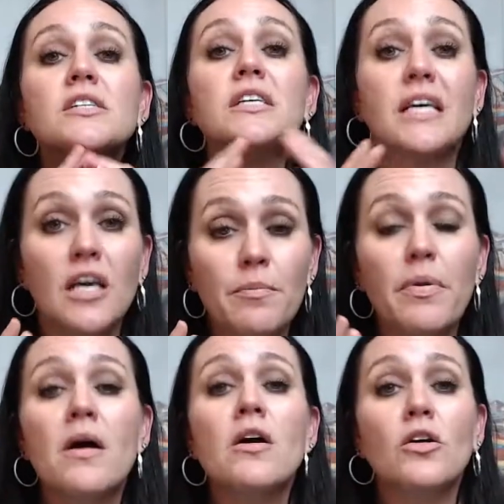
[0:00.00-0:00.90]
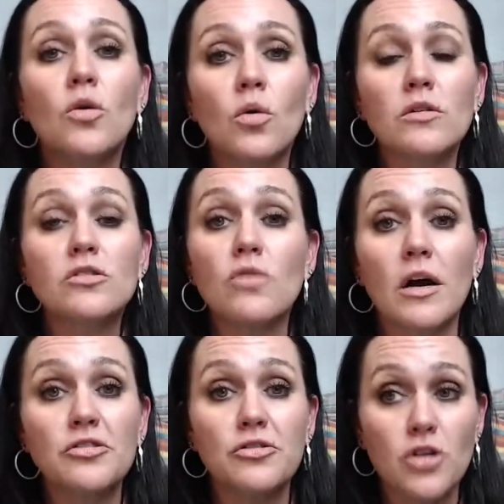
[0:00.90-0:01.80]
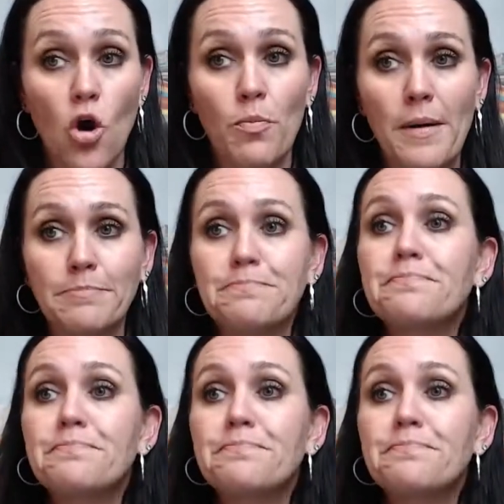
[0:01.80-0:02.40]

to keep your structures open.